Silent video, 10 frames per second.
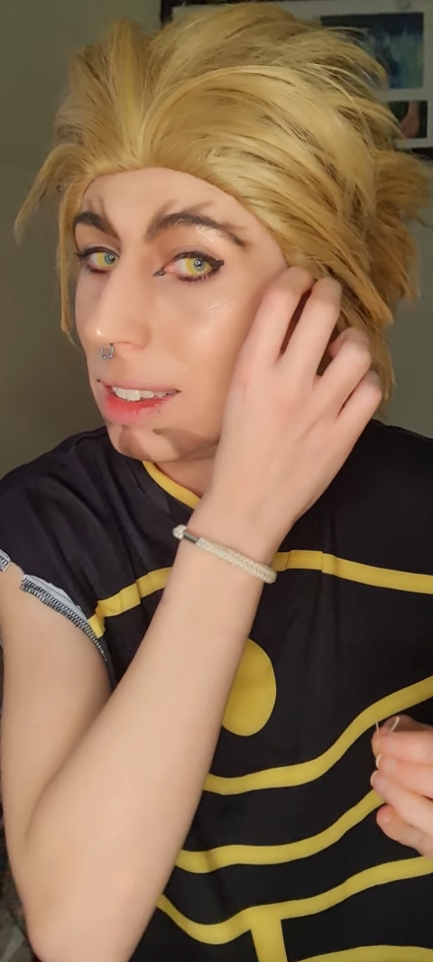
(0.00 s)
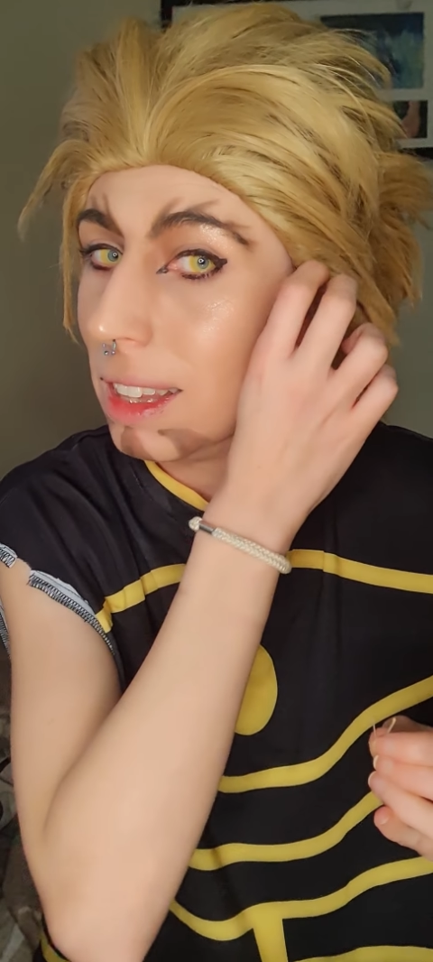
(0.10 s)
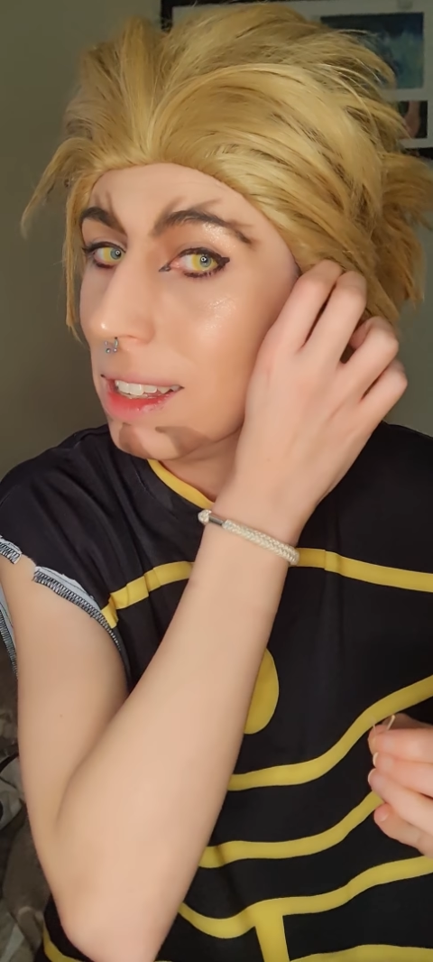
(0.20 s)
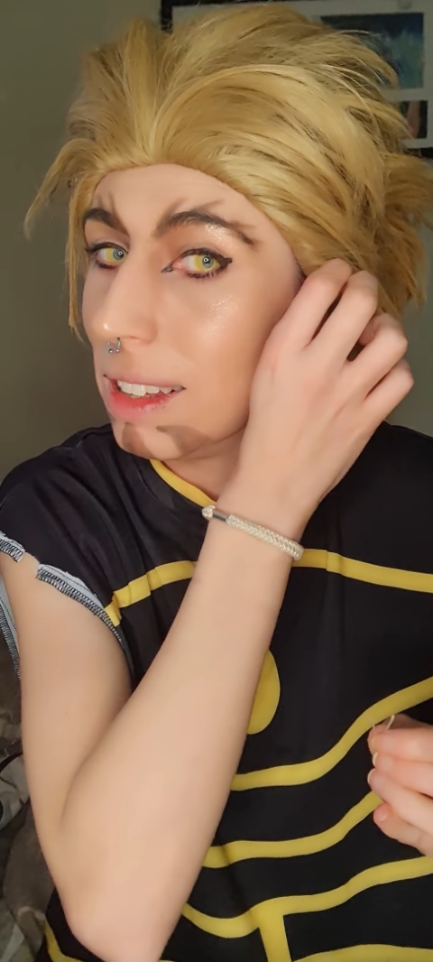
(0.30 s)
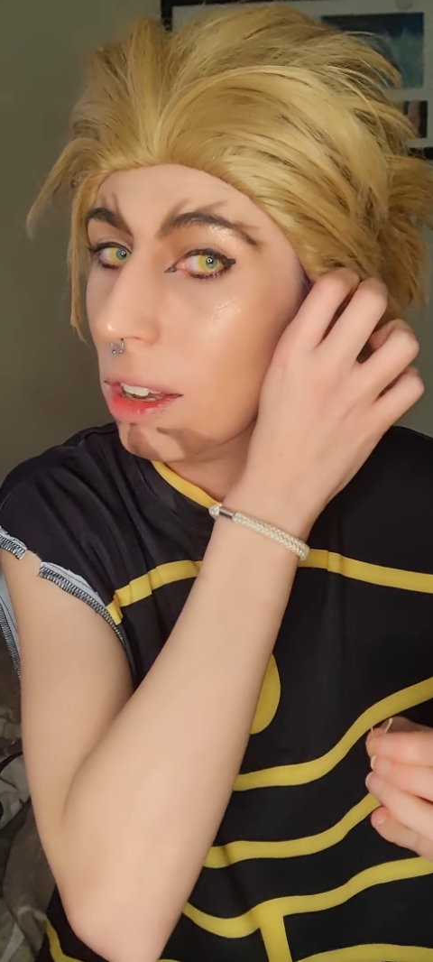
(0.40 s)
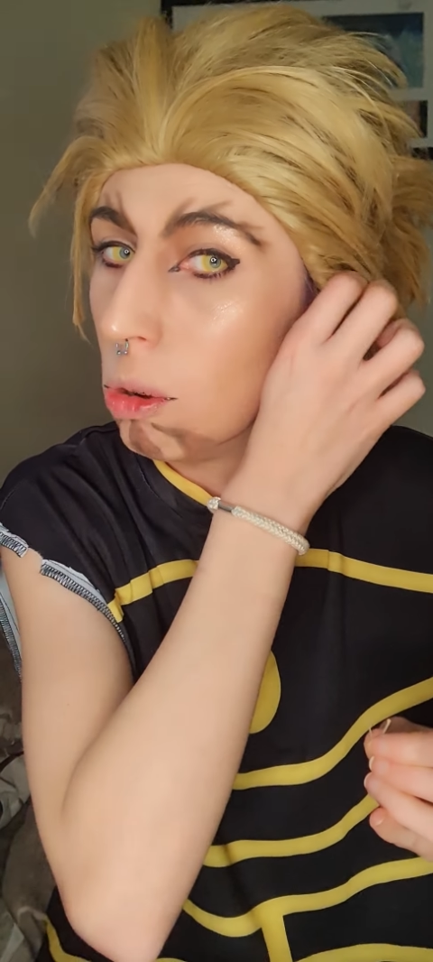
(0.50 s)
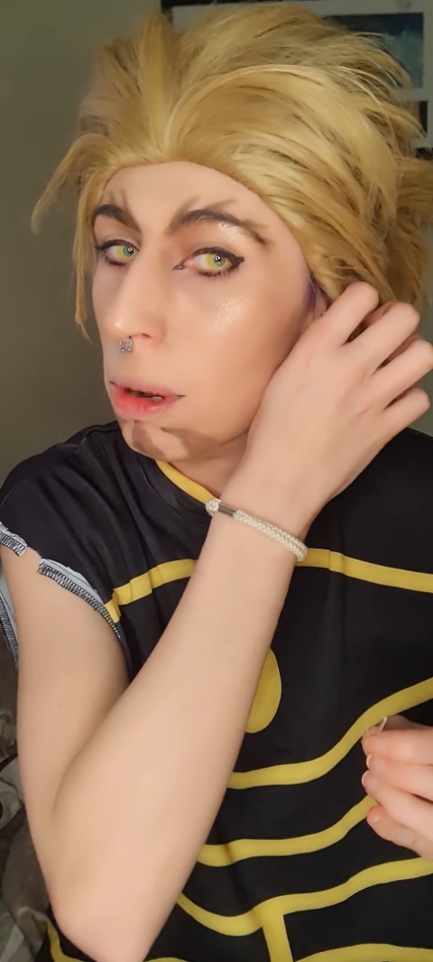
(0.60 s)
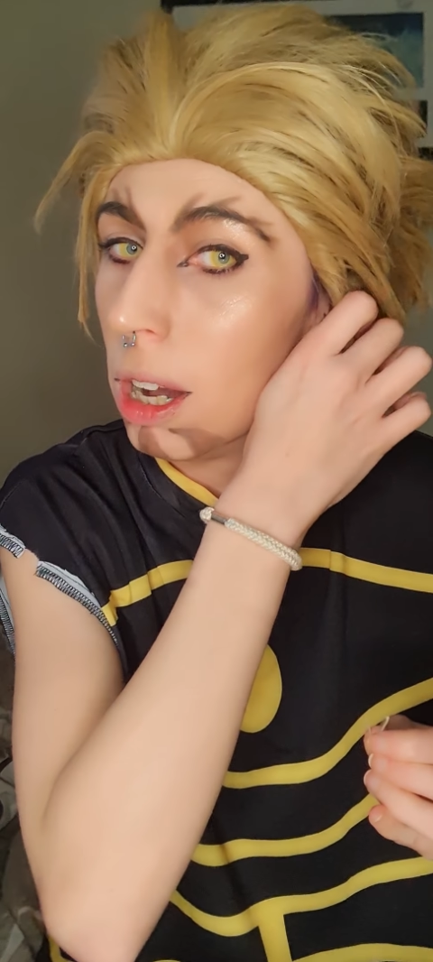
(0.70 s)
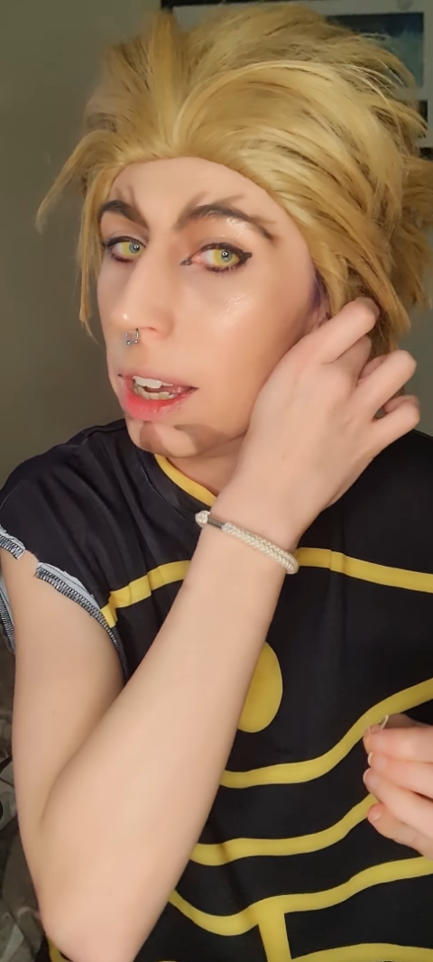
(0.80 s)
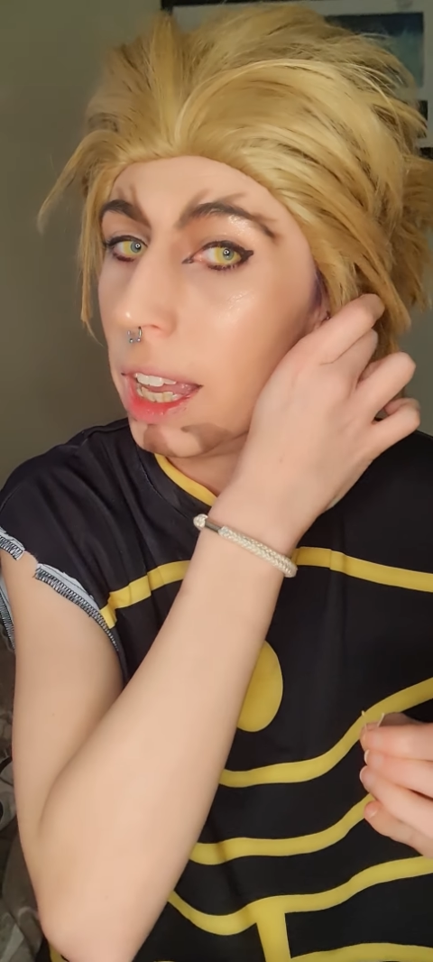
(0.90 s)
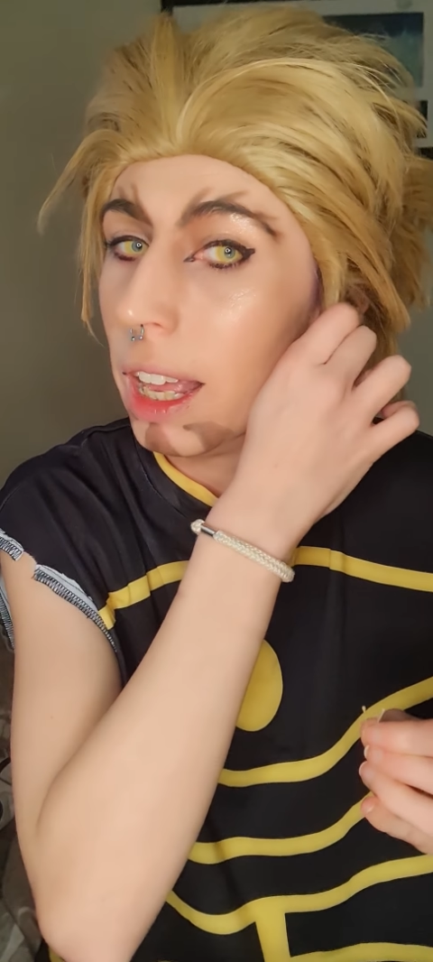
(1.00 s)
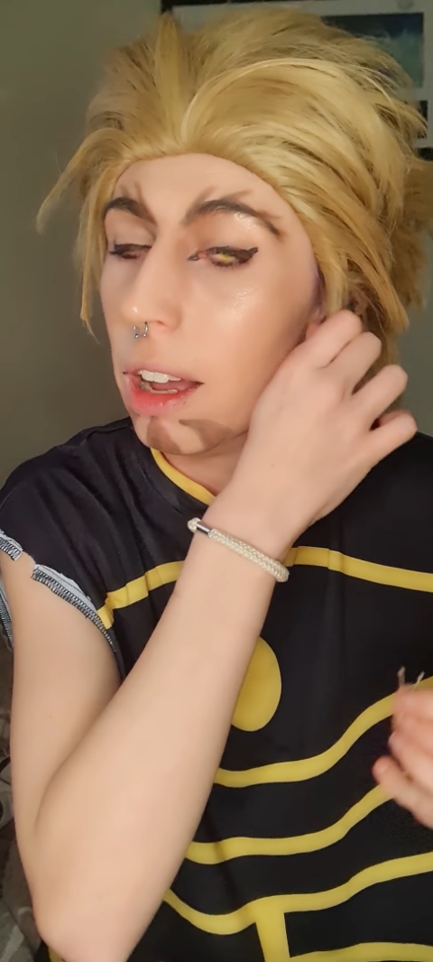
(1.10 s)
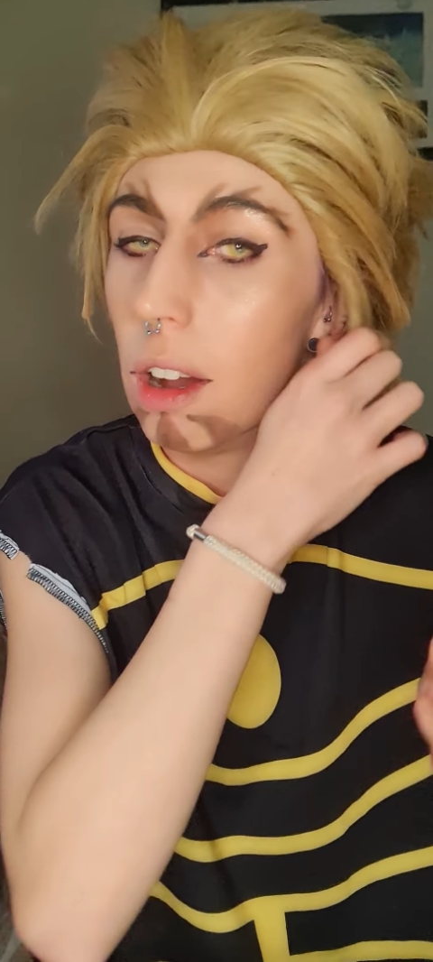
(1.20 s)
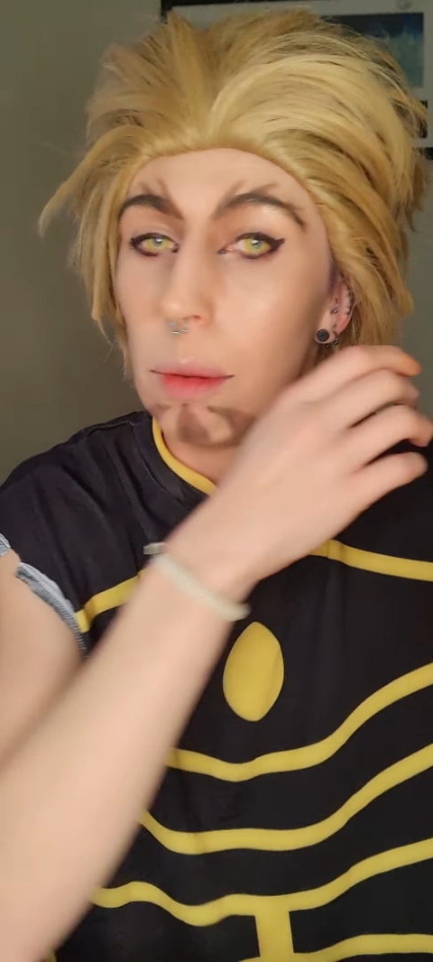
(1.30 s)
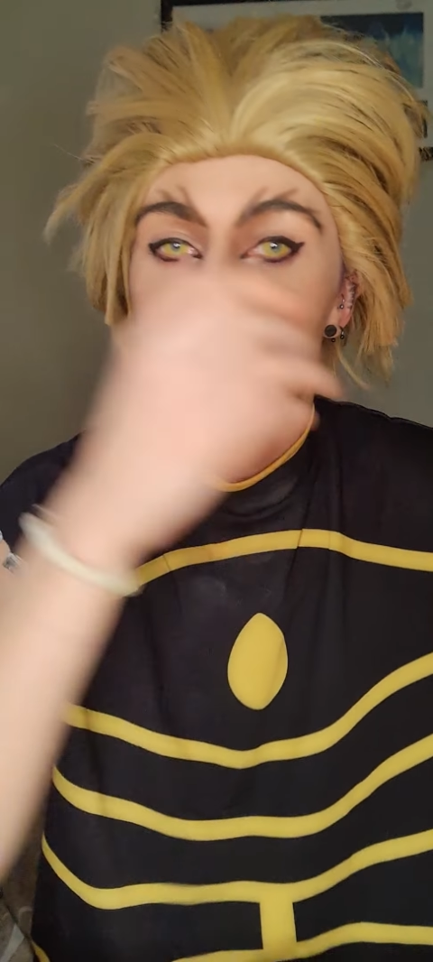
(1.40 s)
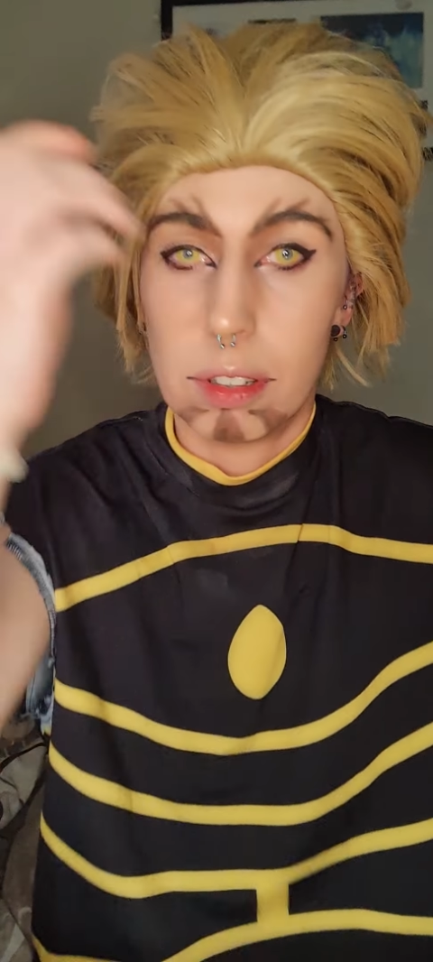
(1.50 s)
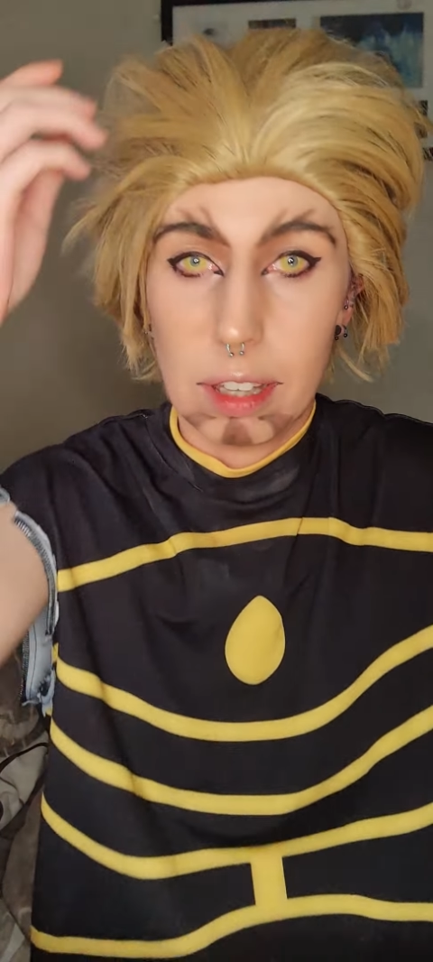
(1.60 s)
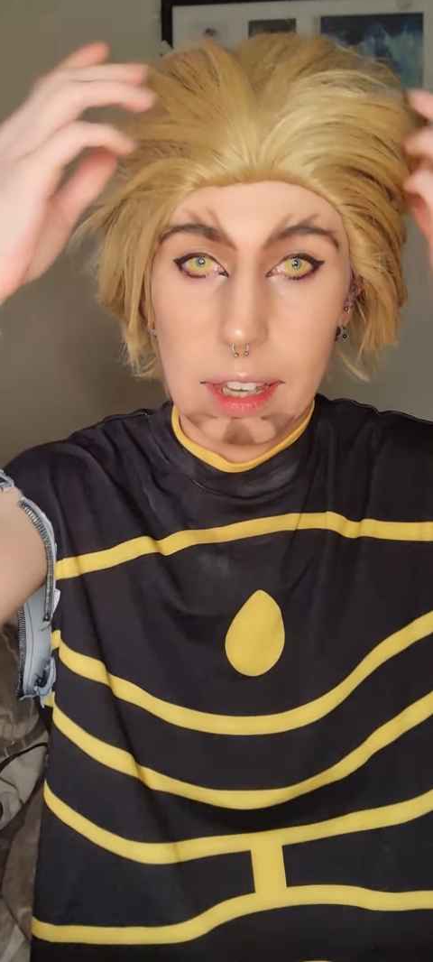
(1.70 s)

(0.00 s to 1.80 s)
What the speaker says: this little part here that I wanted,